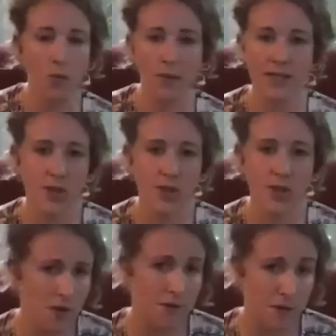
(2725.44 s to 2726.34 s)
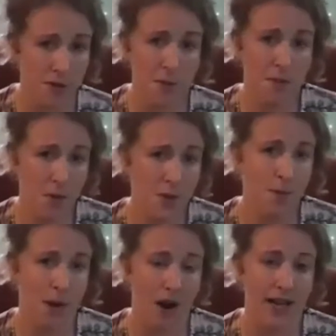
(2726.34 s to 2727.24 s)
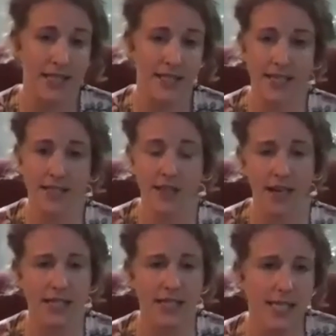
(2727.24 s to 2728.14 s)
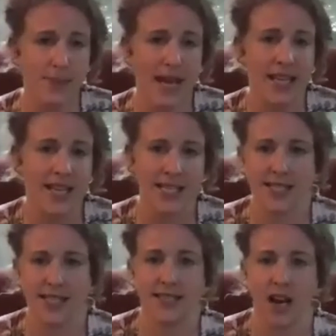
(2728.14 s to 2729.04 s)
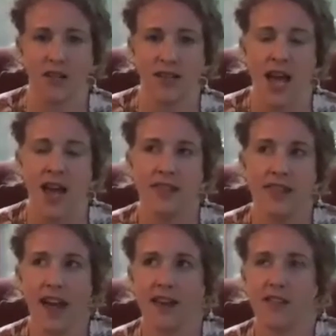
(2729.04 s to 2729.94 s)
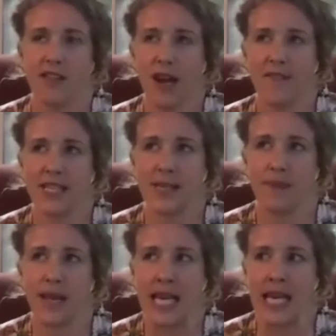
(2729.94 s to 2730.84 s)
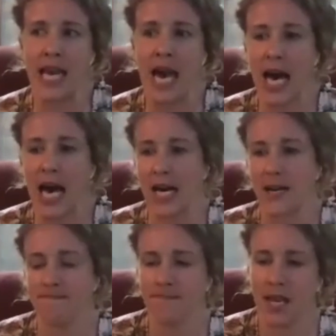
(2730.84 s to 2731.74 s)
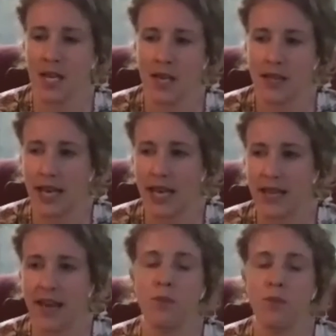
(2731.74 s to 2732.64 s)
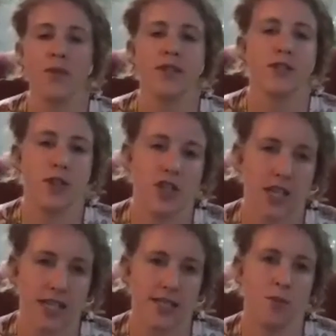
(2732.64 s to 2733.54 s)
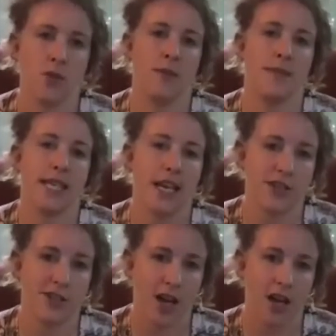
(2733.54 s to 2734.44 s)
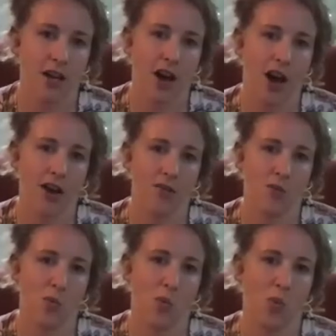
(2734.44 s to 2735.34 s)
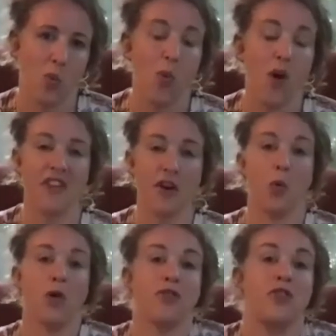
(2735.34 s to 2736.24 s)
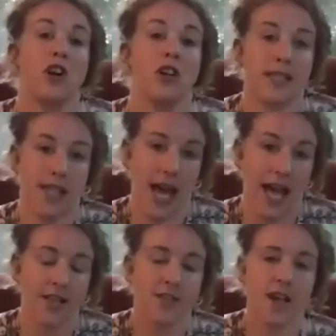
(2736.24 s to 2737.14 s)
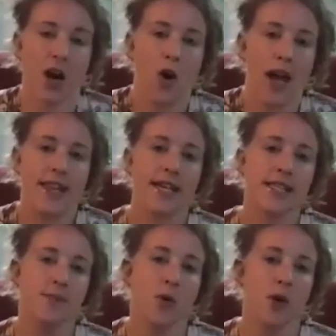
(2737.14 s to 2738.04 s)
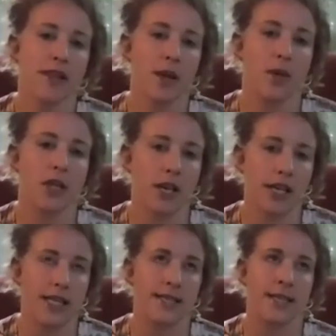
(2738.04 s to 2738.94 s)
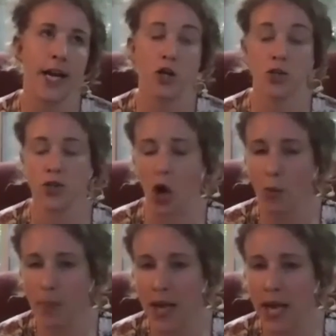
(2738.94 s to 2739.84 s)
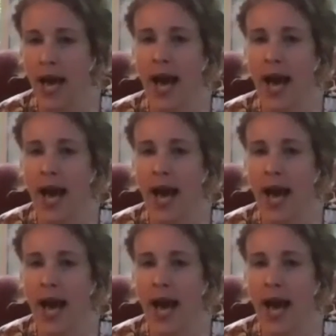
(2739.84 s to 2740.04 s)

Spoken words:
home and school for the most part. It's not as expanded as an adult. They don't have as many, they have more restrictions and more limitations on what their world looks like. So I think it's important that we look at the entire scope,